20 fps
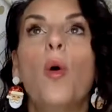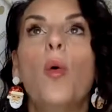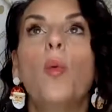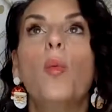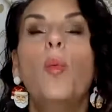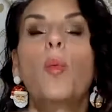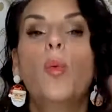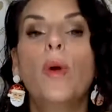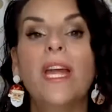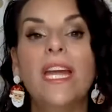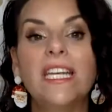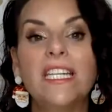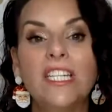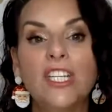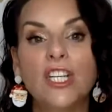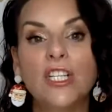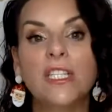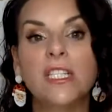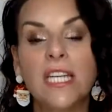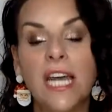We
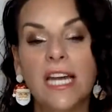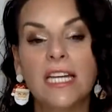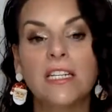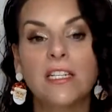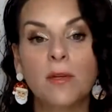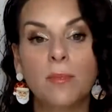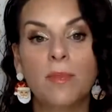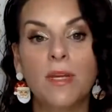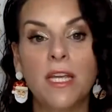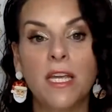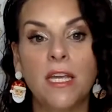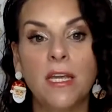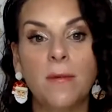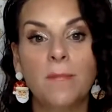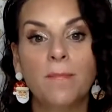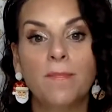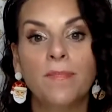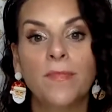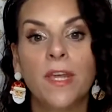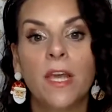just tend to be
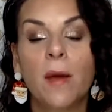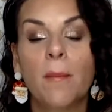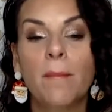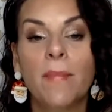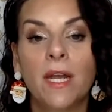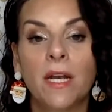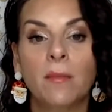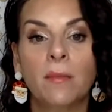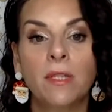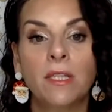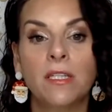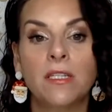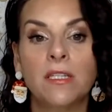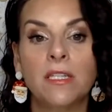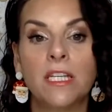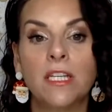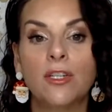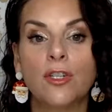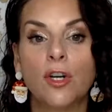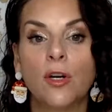minimalist
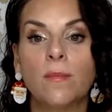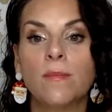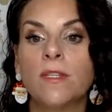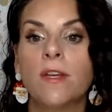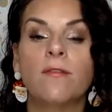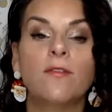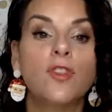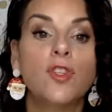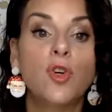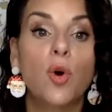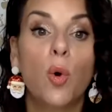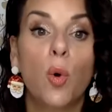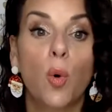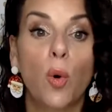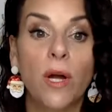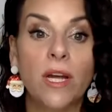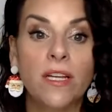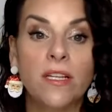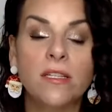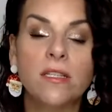in terms of
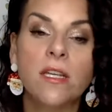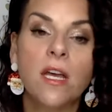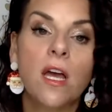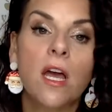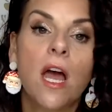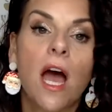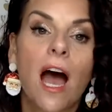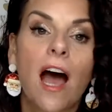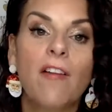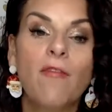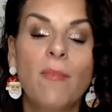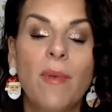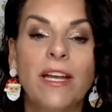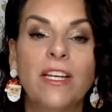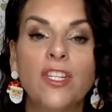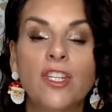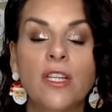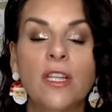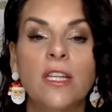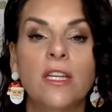toys. I've
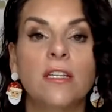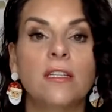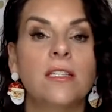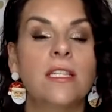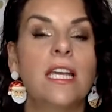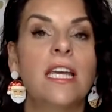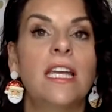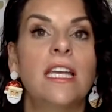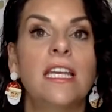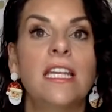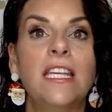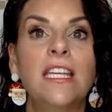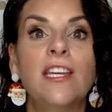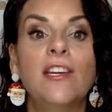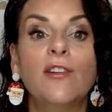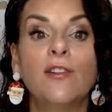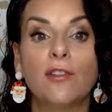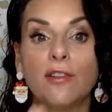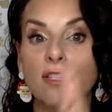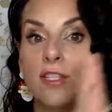mentioned this in
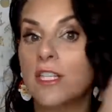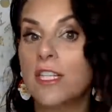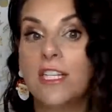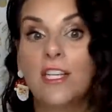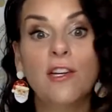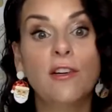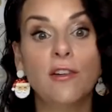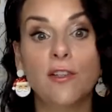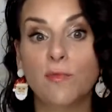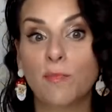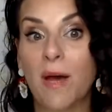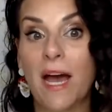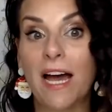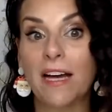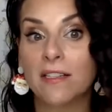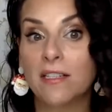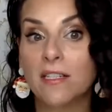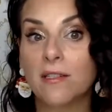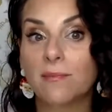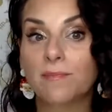years
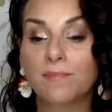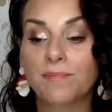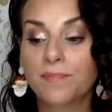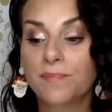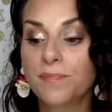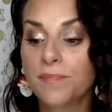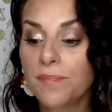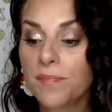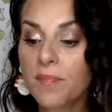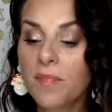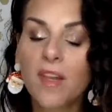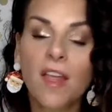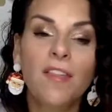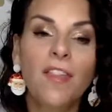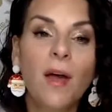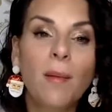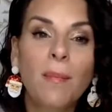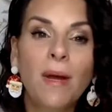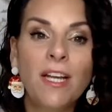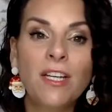past,
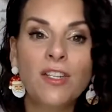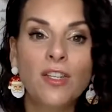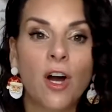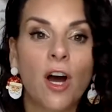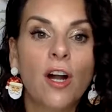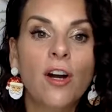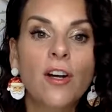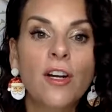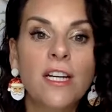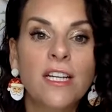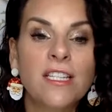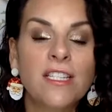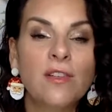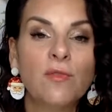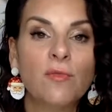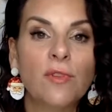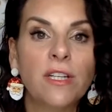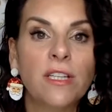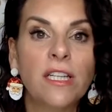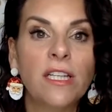that my daughter isn't
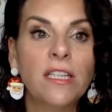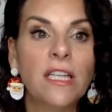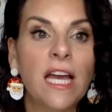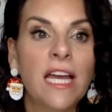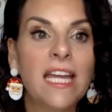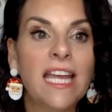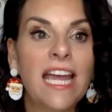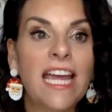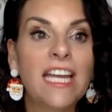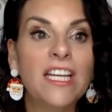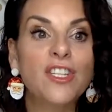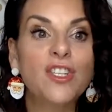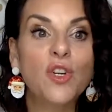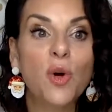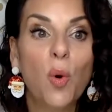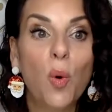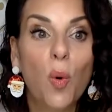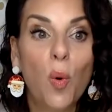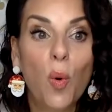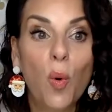really like a
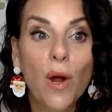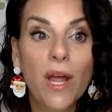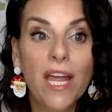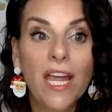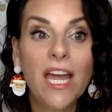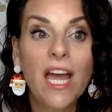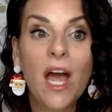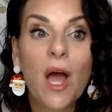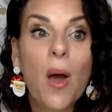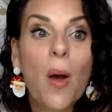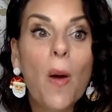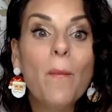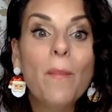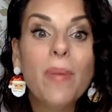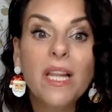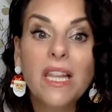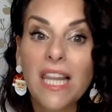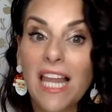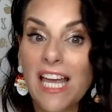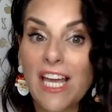toy
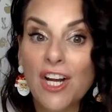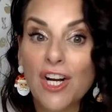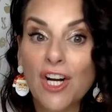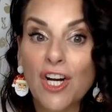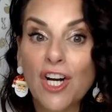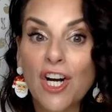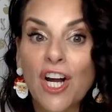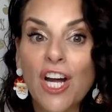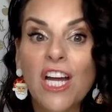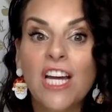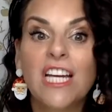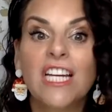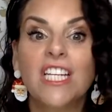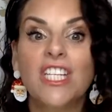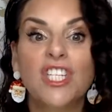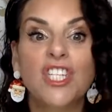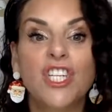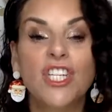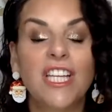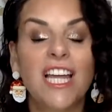player.
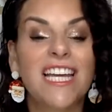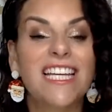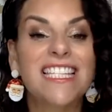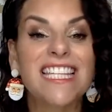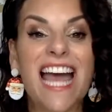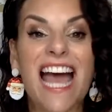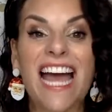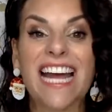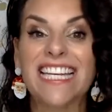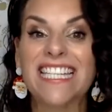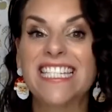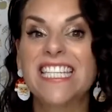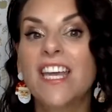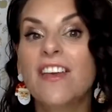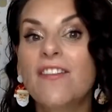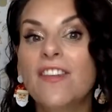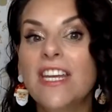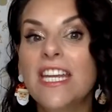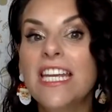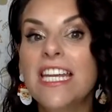She likes
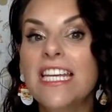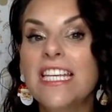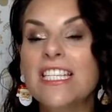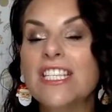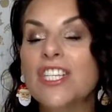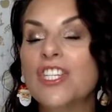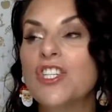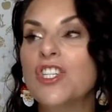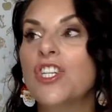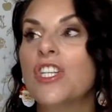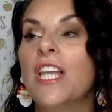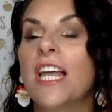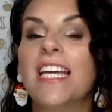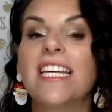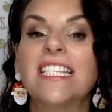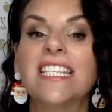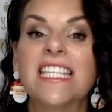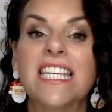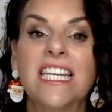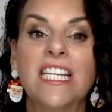activities, she likes
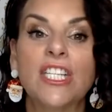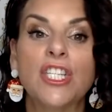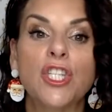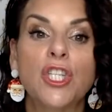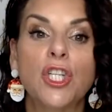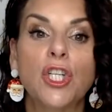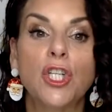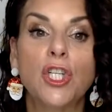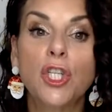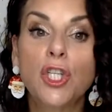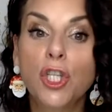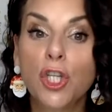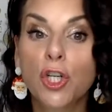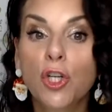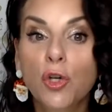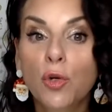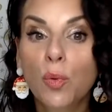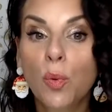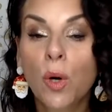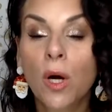things to
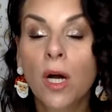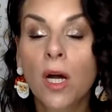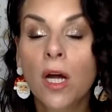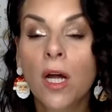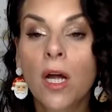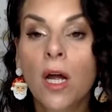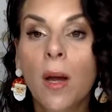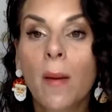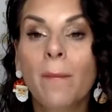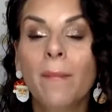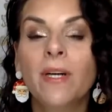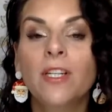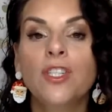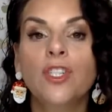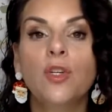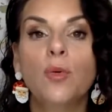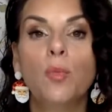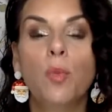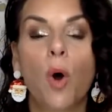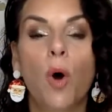do, but
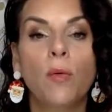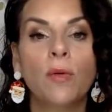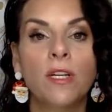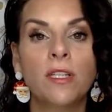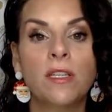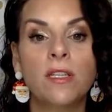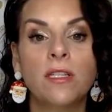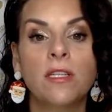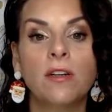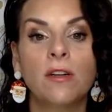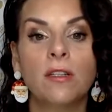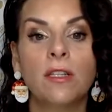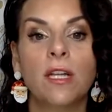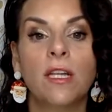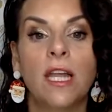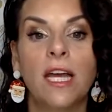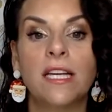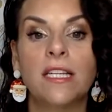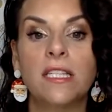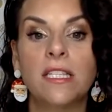she won't necessarily
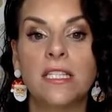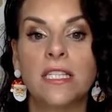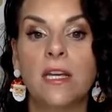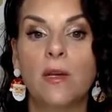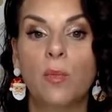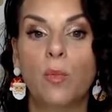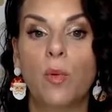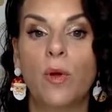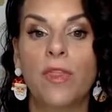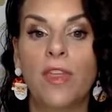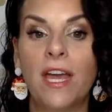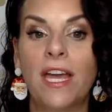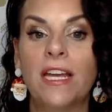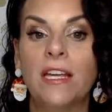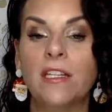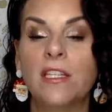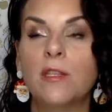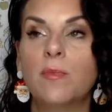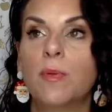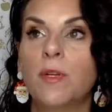like sit with a
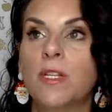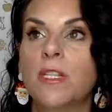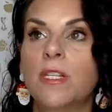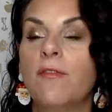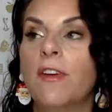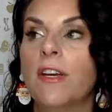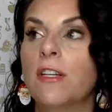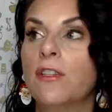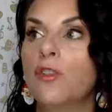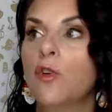specific